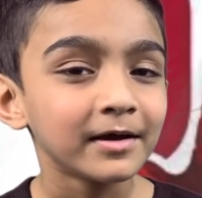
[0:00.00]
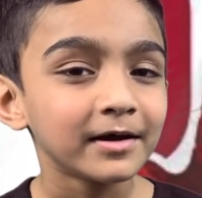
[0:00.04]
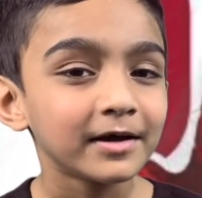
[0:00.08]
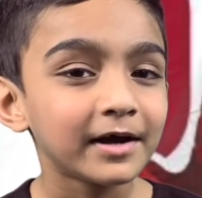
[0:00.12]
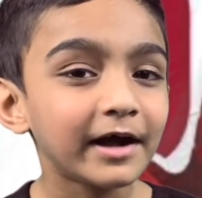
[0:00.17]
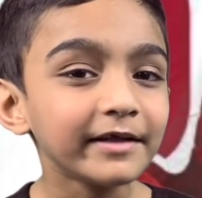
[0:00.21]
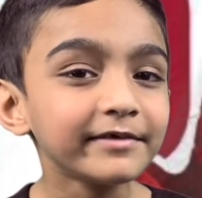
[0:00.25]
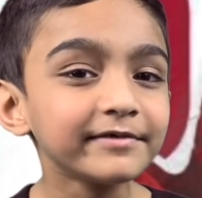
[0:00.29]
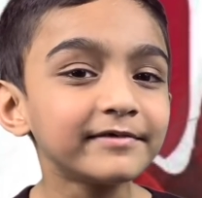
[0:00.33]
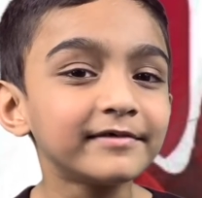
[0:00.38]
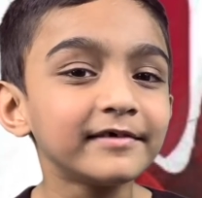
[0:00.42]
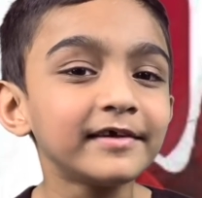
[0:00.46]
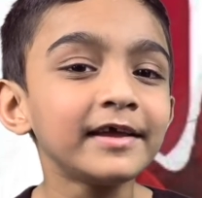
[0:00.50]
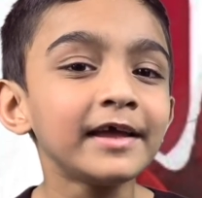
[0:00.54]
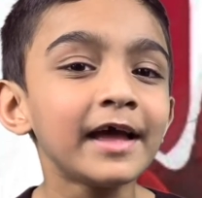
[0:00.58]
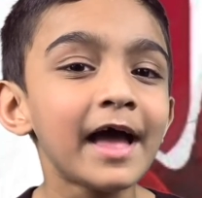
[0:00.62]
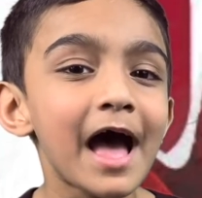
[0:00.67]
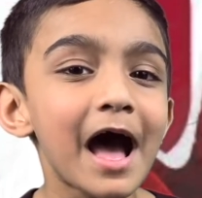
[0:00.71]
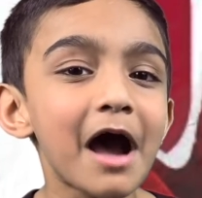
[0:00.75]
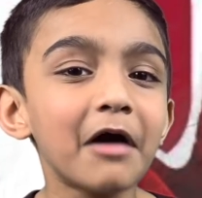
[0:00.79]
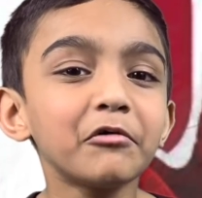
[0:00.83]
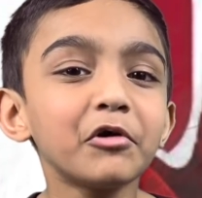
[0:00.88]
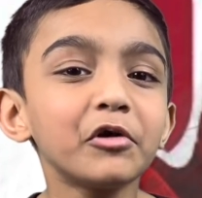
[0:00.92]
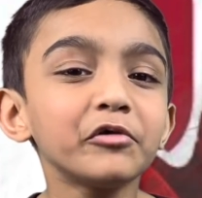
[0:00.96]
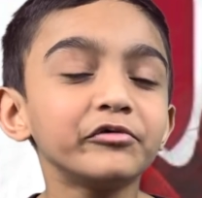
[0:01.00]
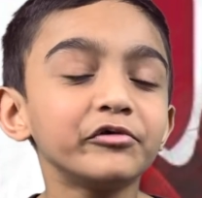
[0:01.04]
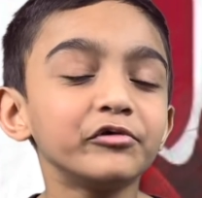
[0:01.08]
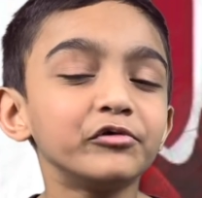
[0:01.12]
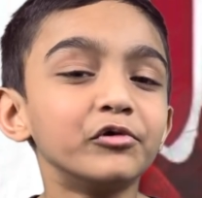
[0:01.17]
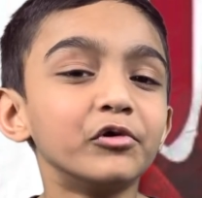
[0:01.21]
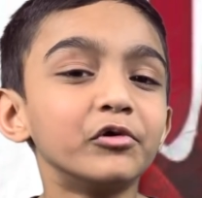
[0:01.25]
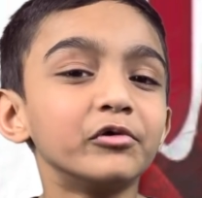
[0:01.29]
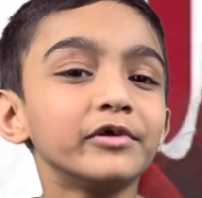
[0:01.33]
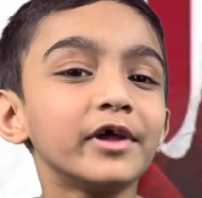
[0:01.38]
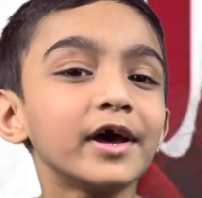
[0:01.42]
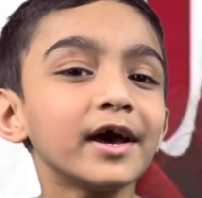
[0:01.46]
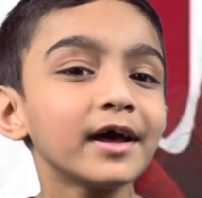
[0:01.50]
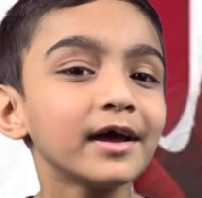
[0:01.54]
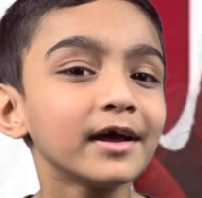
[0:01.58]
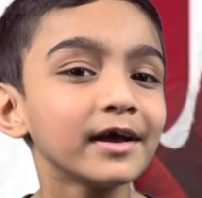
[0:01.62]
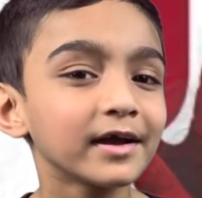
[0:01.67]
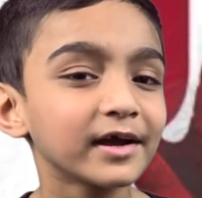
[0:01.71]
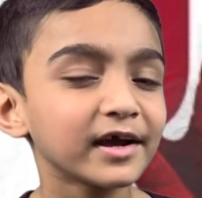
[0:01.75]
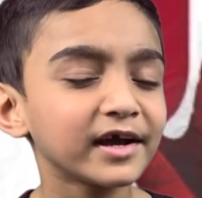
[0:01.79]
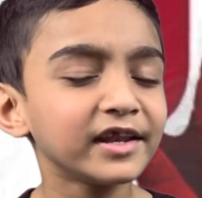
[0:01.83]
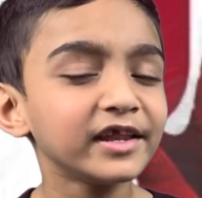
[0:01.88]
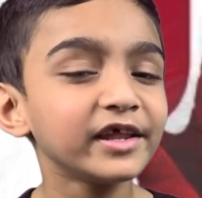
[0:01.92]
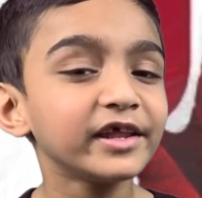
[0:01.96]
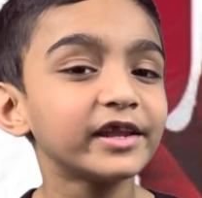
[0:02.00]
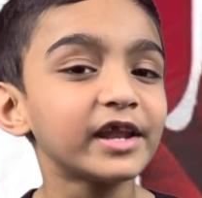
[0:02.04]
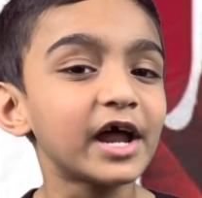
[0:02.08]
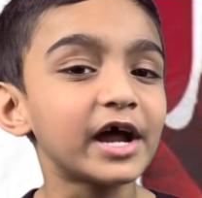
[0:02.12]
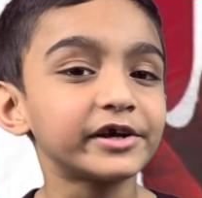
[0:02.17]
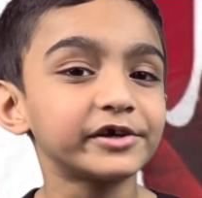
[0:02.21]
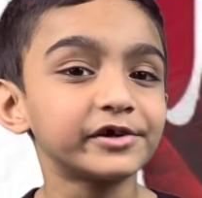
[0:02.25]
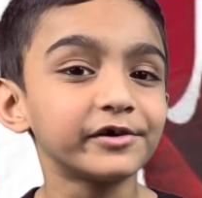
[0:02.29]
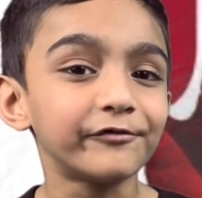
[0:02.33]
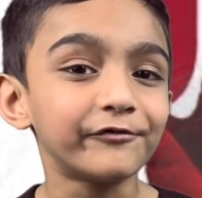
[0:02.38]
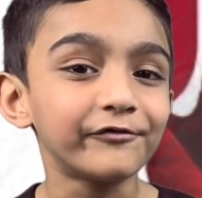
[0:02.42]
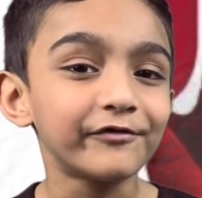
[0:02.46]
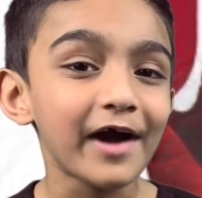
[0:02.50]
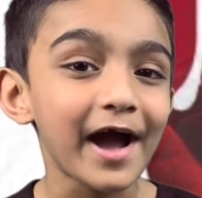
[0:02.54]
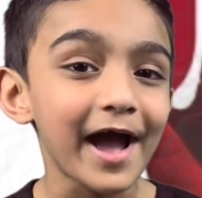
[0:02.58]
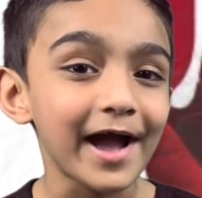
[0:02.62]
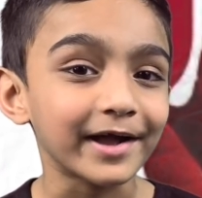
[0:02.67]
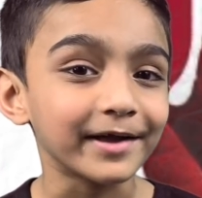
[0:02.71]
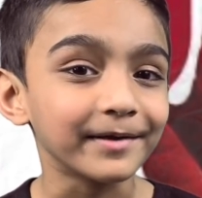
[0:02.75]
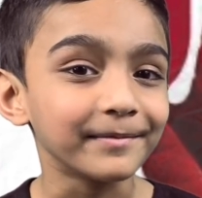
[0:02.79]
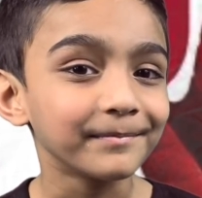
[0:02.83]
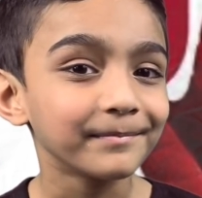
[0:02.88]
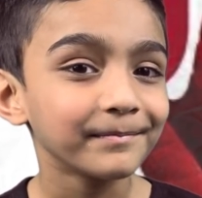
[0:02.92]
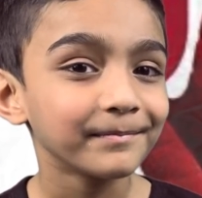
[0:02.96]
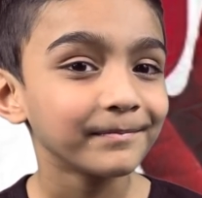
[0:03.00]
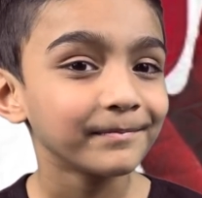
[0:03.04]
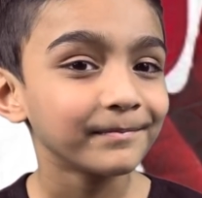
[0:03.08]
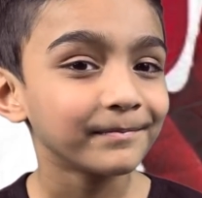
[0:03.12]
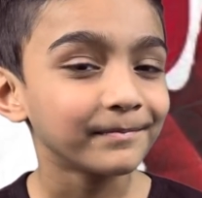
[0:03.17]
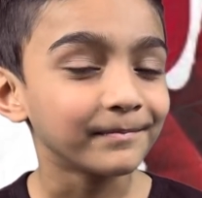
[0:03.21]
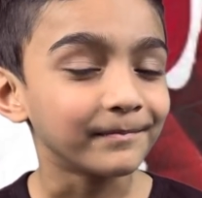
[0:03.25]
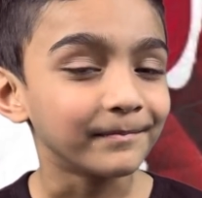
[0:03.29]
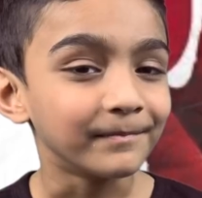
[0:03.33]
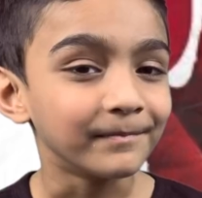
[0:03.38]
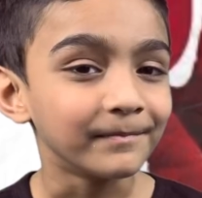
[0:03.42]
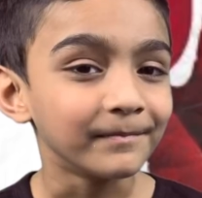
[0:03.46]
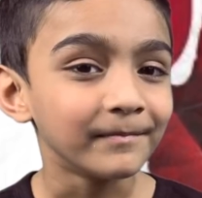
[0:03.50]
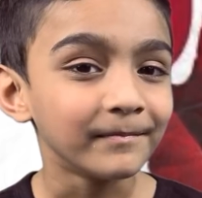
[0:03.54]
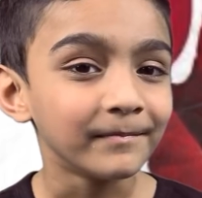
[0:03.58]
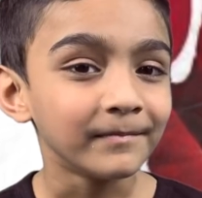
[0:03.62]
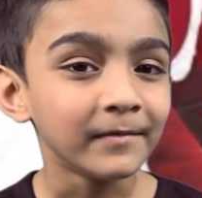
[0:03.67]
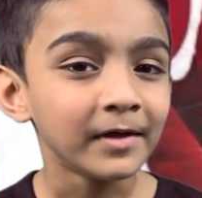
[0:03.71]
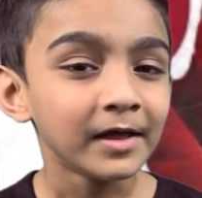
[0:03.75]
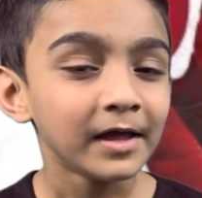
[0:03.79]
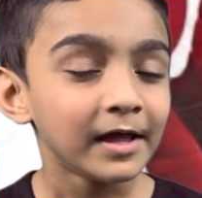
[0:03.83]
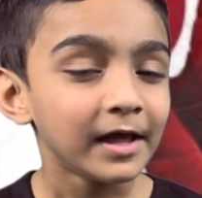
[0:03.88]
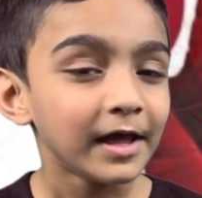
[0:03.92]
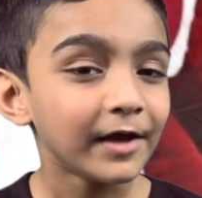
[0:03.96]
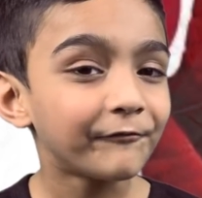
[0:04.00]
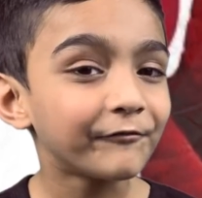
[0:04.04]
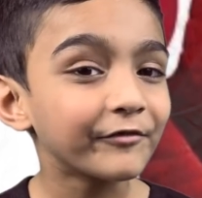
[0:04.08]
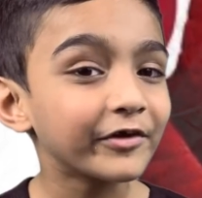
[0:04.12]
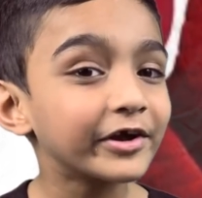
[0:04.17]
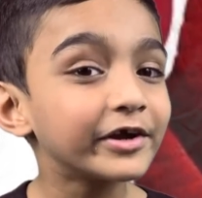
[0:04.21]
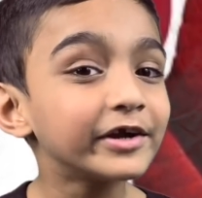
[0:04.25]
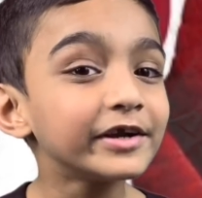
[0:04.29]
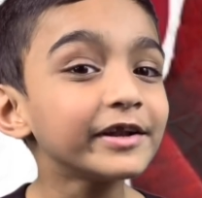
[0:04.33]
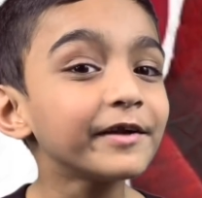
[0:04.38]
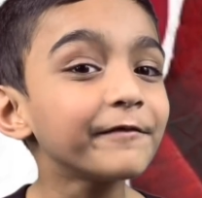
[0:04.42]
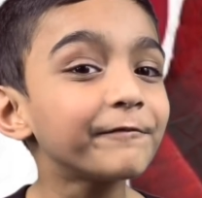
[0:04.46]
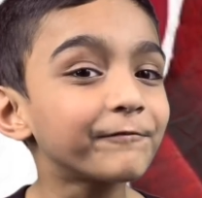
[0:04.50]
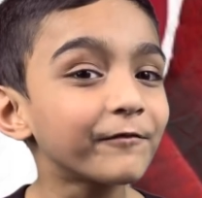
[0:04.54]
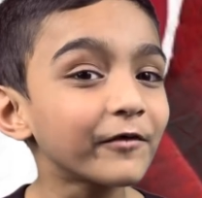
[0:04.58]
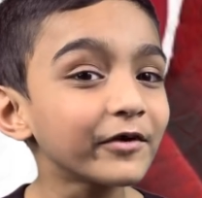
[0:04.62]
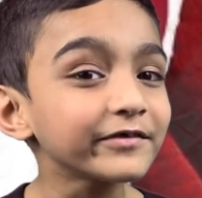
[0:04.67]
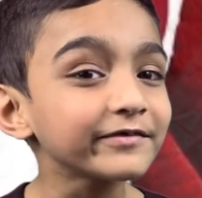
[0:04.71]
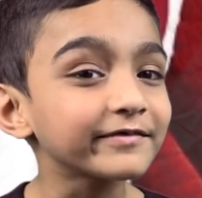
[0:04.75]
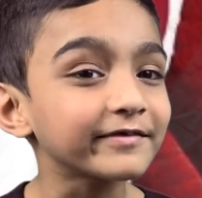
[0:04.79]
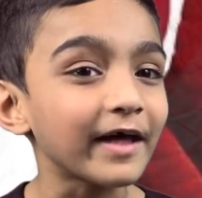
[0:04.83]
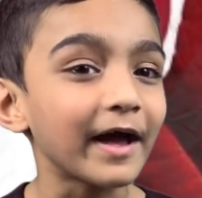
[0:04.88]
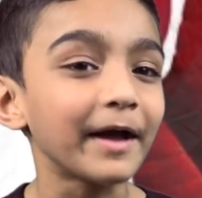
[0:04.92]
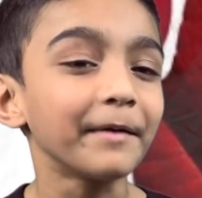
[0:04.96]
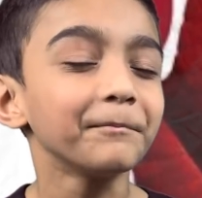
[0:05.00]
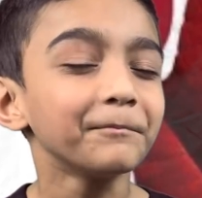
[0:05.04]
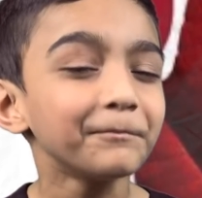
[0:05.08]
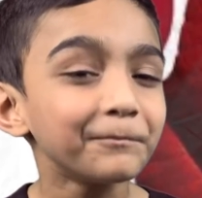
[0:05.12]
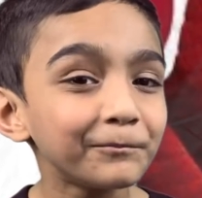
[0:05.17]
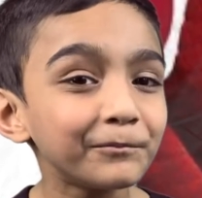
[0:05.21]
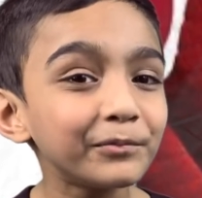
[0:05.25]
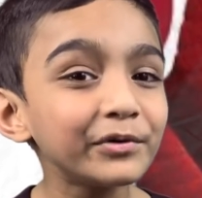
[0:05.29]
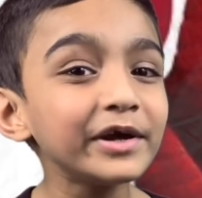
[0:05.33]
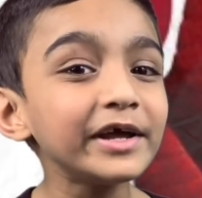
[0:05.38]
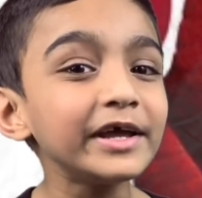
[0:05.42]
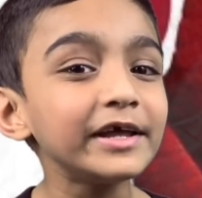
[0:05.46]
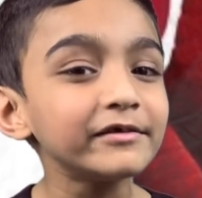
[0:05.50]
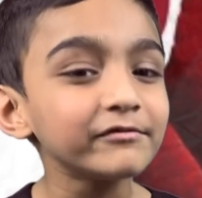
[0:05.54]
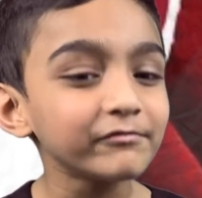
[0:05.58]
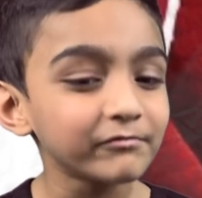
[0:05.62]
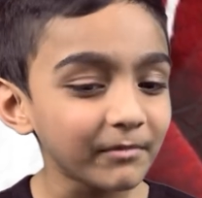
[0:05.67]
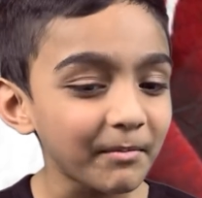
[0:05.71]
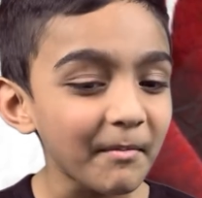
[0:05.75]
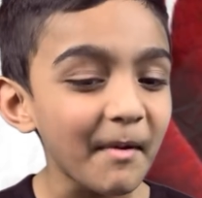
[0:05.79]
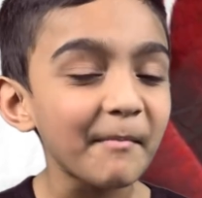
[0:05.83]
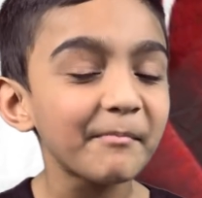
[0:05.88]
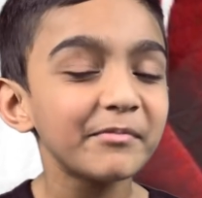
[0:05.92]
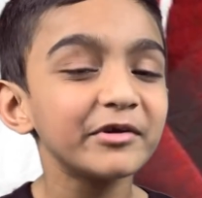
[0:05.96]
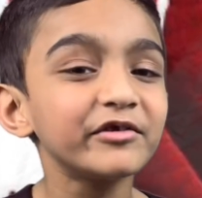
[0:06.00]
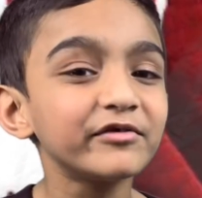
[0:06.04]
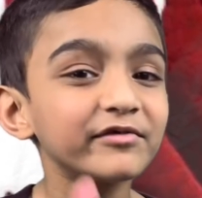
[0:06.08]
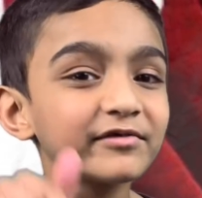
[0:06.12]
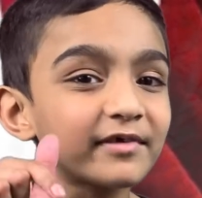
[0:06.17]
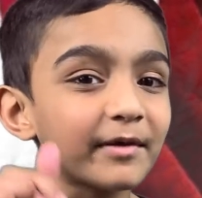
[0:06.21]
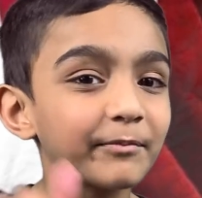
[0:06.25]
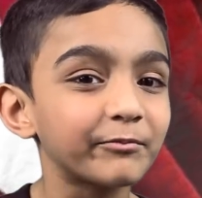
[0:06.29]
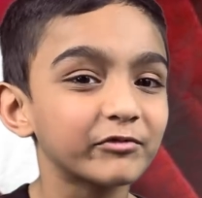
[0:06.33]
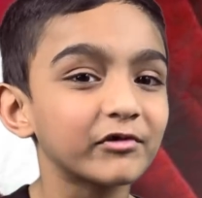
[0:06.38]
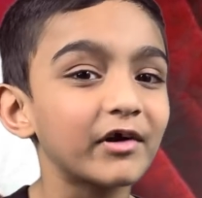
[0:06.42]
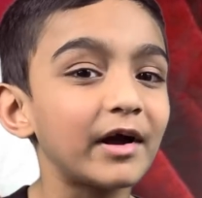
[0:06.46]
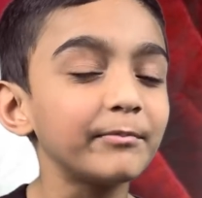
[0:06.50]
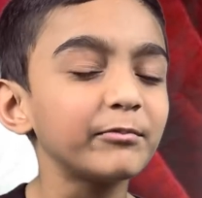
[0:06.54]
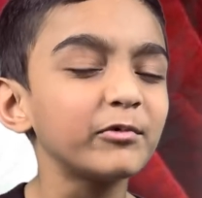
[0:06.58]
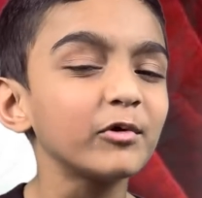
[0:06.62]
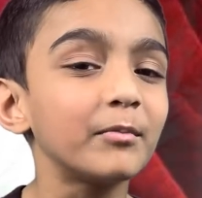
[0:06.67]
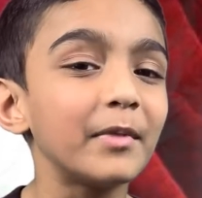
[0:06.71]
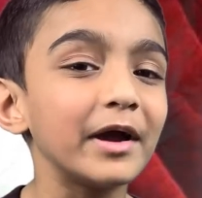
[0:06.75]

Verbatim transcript: Let's see how well you know the Hindi national flag. If you heard the first time, please remember to subscribe to